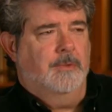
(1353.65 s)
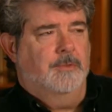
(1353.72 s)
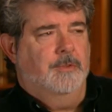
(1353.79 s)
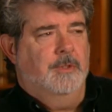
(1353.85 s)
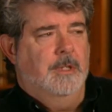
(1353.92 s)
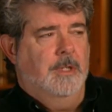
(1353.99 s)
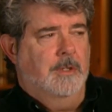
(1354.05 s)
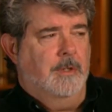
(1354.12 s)
given
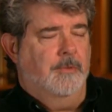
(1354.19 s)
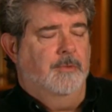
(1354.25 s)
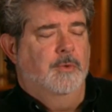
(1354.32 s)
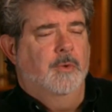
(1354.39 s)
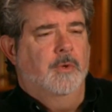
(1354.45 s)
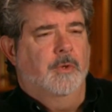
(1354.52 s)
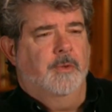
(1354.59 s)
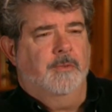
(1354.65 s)
that it's the
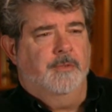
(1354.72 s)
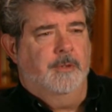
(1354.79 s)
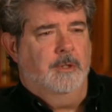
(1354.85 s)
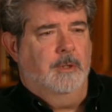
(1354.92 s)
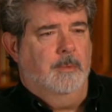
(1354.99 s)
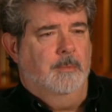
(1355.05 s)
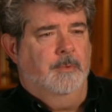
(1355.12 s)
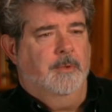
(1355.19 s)
only
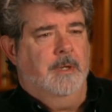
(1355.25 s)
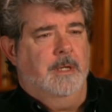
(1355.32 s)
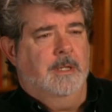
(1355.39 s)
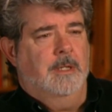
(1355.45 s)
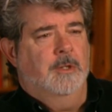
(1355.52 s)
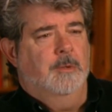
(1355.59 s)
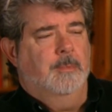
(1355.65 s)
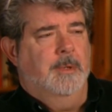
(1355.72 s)
interview in the
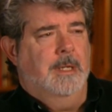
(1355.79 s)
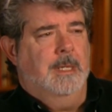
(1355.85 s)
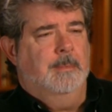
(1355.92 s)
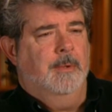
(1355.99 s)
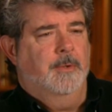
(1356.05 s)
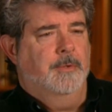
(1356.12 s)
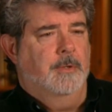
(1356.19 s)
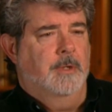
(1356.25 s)
entire
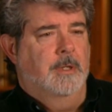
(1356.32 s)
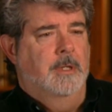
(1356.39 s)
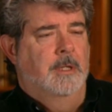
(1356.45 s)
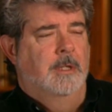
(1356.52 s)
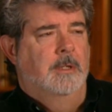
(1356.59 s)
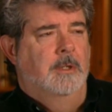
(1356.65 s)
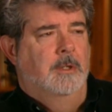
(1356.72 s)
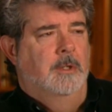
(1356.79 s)
set, it's
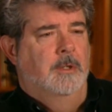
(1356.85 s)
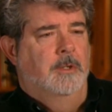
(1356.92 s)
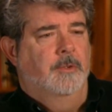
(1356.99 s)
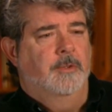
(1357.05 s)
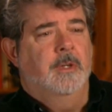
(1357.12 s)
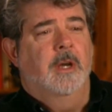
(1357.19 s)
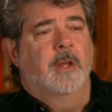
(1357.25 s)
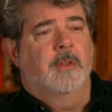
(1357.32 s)

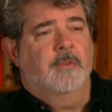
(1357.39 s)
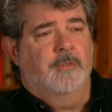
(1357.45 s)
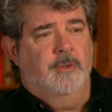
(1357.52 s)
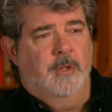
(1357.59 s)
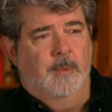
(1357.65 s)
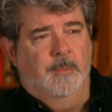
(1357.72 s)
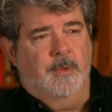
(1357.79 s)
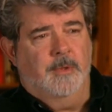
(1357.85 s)
disappointing with how
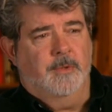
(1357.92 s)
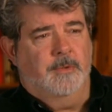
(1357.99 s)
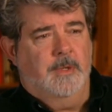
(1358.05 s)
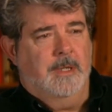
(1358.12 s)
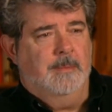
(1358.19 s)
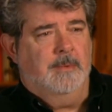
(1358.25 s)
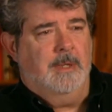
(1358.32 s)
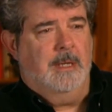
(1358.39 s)
short it
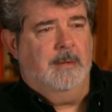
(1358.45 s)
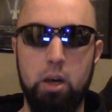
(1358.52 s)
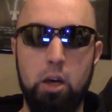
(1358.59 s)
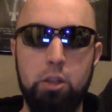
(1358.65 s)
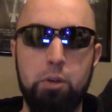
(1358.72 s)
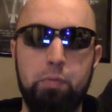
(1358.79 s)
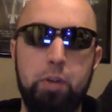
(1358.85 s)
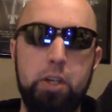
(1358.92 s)
is.
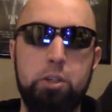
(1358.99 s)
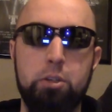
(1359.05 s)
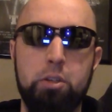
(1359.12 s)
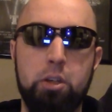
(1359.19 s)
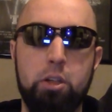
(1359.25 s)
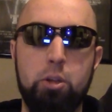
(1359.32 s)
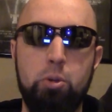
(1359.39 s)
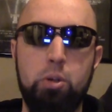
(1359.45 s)
Other features
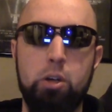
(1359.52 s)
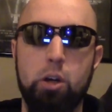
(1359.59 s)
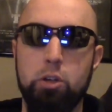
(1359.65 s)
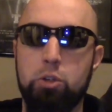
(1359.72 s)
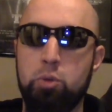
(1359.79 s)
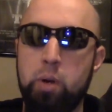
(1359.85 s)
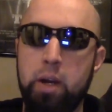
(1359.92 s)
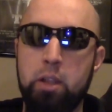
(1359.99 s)
included are
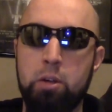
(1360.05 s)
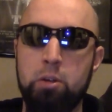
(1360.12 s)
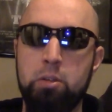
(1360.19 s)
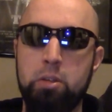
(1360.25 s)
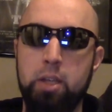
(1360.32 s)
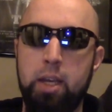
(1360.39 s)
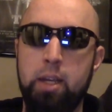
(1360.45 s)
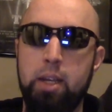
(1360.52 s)

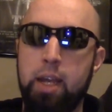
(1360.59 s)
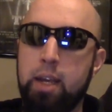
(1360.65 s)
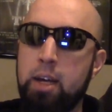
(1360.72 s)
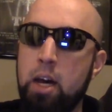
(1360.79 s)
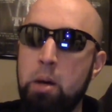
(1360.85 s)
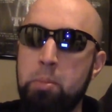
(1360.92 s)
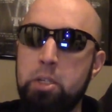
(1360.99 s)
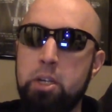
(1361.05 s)
trailers and a
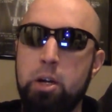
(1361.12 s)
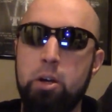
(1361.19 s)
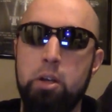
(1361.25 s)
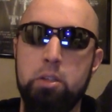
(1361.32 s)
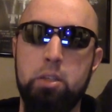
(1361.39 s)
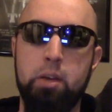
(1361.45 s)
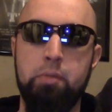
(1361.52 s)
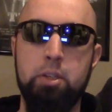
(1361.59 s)
commentary
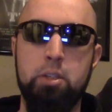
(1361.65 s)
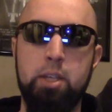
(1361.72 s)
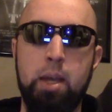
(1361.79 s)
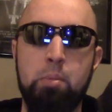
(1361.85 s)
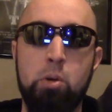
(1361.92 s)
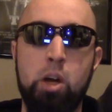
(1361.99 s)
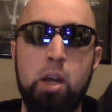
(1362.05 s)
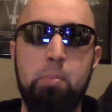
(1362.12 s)
on Seven
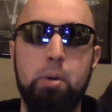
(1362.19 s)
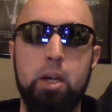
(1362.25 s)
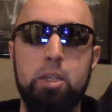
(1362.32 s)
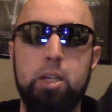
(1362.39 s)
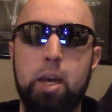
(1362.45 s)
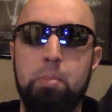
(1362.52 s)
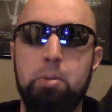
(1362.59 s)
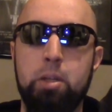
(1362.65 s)
Samurai by
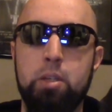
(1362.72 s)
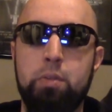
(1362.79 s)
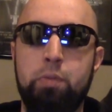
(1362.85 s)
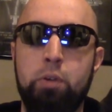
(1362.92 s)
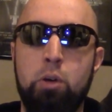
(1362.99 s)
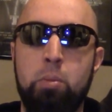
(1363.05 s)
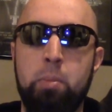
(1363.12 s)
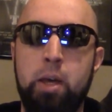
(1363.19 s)
Japanese
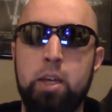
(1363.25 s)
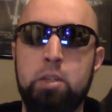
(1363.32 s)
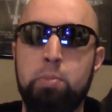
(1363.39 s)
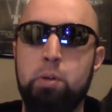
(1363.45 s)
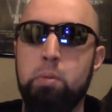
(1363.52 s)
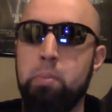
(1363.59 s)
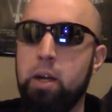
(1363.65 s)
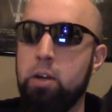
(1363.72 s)
film
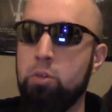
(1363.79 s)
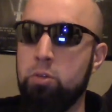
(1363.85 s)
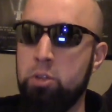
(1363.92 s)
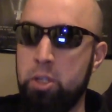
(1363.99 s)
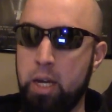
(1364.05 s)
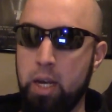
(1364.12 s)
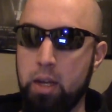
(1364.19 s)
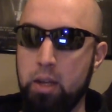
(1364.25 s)
expert Michael
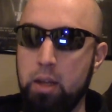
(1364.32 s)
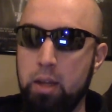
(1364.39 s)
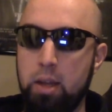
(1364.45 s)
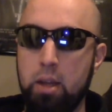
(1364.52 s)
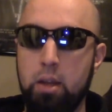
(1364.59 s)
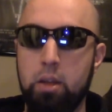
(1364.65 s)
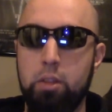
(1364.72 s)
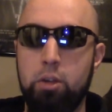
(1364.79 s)
Jeck,
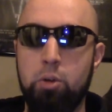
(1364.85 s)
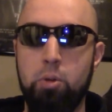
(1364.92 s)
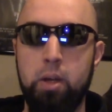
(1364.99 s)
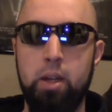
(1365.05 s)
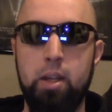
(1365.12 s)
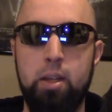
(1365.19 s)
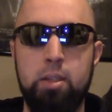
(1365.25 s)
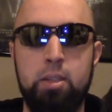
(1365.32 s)
though
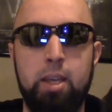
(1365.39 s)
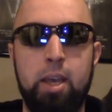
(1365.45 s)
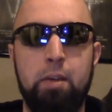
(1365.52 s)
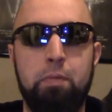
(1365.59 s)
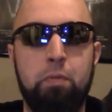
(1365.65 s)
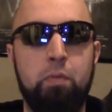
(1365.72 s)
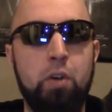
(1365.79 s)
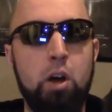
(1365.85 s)
it is
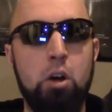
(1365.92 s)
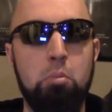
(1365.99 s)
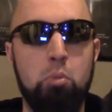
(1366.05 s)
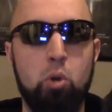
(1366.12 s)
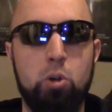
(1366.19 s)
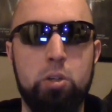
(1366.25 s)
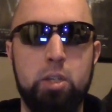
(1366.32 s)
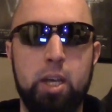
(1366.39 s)
a far
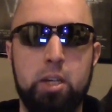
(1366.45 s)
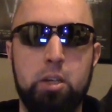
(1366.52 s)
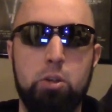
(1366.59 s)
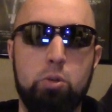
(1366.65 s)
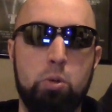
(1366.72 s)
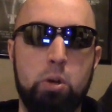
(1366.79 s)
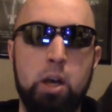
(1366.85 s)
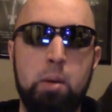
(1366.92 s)
more
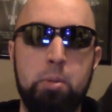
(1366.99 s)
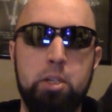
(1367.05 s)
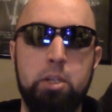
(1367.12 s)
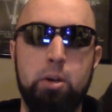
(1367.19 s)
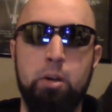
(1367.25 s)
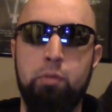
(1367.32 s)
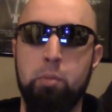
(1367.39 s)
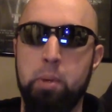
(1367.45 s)
technical
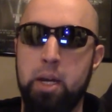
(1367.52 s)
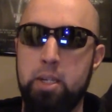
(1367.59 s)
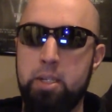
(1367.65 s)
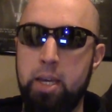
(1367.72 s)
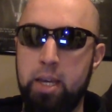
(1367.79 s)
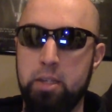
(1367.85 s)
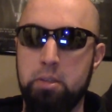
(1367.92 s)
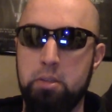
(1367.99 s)
commentary for my
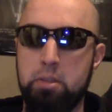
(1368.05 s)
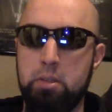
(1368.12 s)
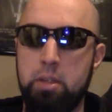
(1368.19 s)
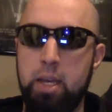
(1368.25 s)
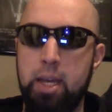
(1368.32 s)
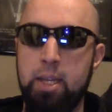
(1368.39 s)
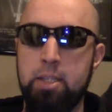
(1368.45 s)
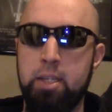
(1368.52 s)
tastes,
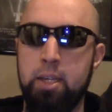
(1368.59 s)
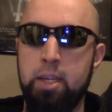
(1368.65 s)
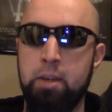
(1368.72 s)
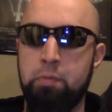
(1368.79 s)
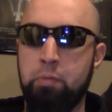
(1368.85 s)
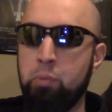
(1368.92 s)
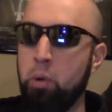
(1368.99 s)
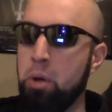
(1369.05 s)
as
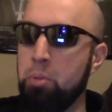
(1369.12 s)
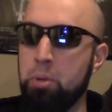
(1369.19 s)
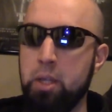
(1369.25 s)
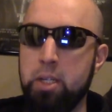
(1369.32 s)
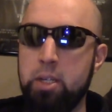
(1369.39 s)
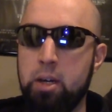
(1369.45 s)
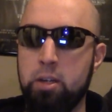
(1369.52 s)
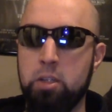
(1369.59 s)
he
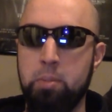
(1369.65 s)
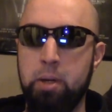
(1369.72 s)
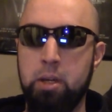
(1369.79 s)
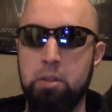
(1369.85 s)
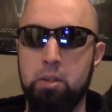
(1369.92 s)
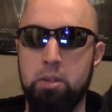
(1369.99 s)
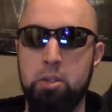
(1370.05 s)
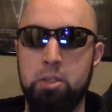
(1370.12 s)
frequently talks
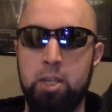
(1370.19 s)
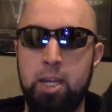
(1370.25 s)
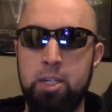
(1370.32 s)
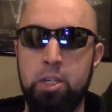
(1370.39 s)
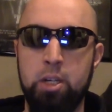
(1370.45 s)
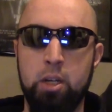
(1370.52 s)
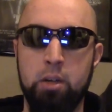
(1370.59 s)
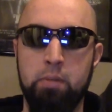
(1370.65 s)
about the
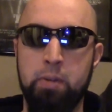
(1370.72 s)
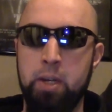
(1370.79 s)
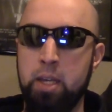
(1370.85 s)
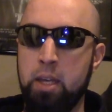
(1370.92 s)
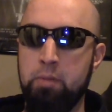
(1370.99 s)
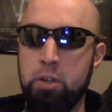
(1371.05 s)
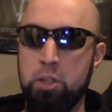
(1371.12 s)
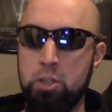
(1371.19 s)
staging of any
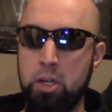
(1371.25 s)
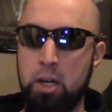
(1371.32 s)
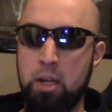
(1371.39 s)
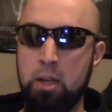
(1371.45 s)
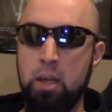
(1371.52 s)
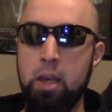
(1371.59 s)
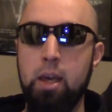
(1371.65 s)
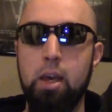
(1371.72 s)
given
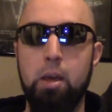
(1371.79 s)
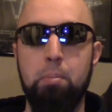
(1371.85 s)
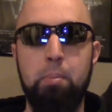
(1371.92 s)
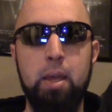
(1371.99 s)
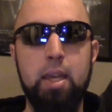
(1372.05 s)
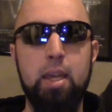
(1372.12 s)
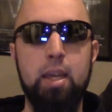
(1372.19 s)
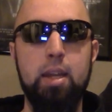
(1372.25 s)
shot,
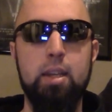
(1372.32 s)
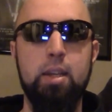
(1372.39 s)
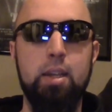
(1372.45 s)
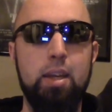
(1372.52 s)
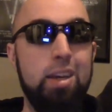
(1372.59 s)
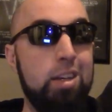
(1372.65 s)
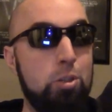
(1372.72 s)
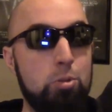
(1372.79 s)
making it
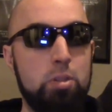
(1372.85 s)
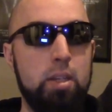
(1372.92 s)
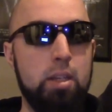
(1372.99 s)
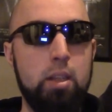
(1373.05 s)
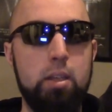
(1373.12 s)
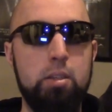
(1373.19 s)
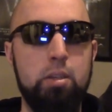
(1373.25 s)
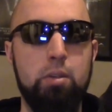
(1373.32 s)
an
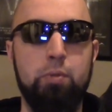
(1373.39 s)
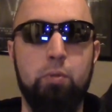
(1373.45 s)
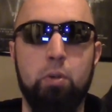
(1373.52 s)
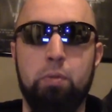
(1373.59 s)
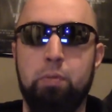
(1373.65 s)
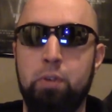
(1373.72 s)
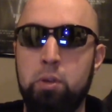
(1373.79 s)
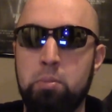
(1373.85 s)
interesting listen for
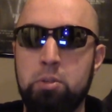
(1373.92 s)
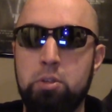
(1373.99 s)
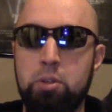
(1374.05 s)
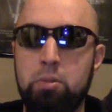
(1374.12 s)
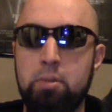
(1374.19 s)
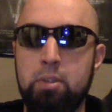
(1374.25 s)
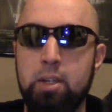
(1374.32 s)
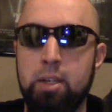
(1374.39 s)
film
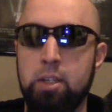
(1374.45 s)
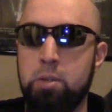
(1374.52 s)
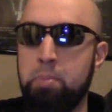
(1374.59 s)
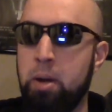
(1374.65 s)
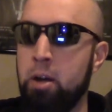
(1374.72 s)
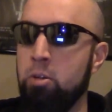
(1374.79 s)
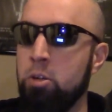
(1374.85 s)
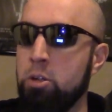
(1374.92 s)
students and
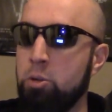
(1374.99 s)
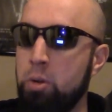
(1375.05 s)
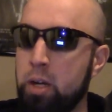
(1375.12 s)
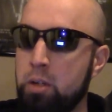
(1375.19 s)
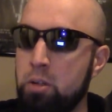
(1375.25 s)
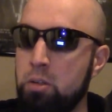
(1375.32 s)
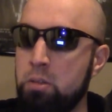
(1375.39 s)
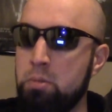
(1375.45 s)
aspiring
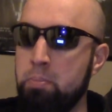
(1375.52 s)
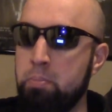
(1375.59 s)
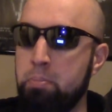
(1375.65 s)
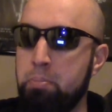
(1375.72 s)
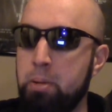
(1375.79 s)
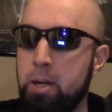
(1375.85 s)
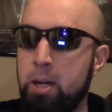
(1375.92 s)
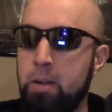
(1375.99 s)
directors,
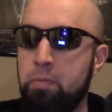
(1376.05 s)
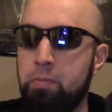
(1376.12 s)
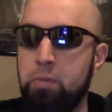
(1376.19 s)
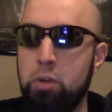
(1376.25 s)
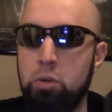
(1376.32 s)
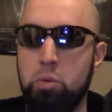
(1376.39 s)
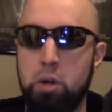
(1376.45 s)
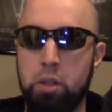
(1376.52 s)
but
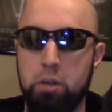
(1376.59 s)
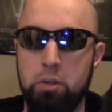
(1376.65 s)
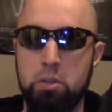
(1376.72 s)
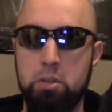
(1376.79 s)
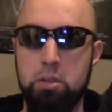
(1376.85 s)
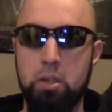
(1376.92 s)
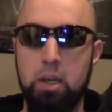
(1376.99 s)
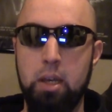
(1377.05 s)
few
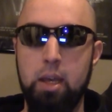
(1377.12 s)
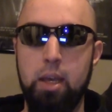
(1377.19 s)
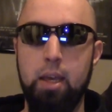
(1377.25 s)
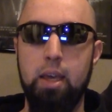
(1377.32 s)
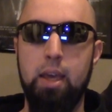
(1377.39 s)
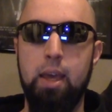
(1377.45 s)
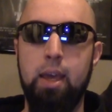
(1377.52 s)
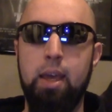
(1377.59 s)
others.
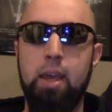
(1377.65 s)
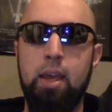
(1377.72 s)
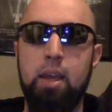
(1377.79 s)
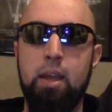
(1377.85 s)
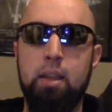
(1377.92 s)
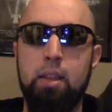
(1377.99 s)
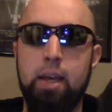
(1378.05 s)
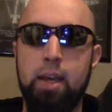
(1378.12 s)

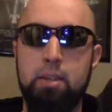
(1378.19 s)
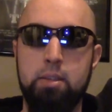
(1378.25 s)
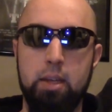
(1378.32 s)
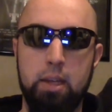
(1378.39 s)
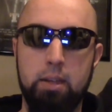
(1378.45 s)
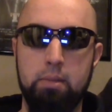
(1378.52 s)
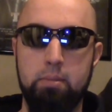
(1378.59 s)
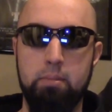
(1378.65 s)
And that's
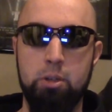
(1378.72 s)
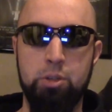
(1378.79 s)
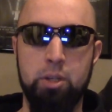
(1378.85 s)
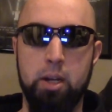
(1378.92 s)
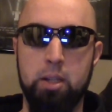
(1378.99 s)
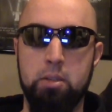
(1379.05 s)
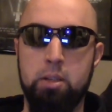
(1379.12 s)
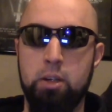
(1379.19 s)
it. There's
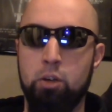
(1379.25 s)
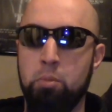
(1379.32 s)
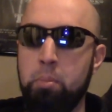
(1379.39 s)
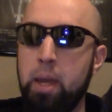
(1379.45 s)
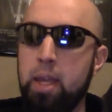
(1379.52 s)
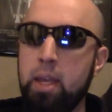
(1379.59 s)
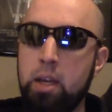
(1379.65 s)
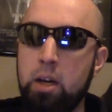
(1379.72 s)
not a single
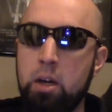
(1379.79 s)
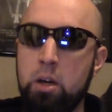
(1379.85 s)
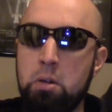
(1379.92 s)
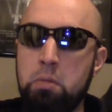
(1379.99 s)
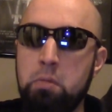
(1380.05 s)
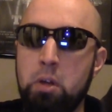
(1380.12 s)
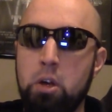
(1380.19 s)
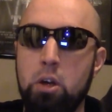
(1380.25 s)
making
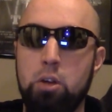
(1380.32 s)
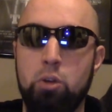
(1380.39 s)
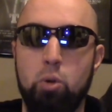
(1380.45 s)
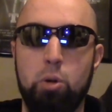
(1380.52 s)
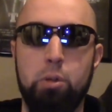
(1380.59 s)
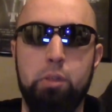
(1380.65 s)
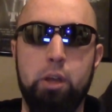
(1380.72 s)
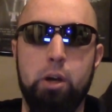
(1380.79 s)
of,
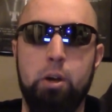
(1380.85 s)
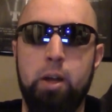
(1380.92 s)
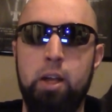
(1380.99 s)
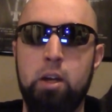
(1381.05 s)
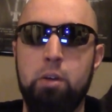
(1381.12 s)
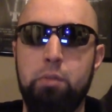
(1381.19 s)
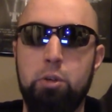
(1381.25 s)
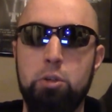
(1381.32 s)
nor are there
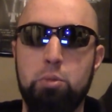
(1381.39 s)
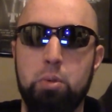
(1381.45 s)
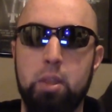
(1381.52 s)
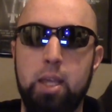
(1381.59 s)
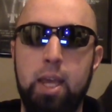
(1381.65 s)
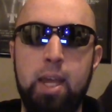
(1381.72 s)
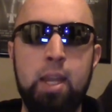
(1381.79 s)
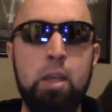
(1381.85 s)
interviews with
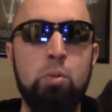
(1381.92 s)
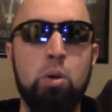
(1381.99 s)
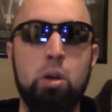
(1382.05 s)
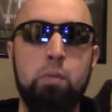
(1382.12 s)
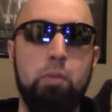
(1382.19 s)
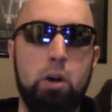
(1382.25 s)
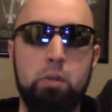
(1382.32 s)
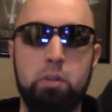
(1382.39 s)
anyone
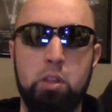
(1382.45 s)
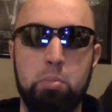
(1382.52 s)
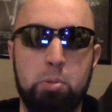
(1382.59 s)
involved in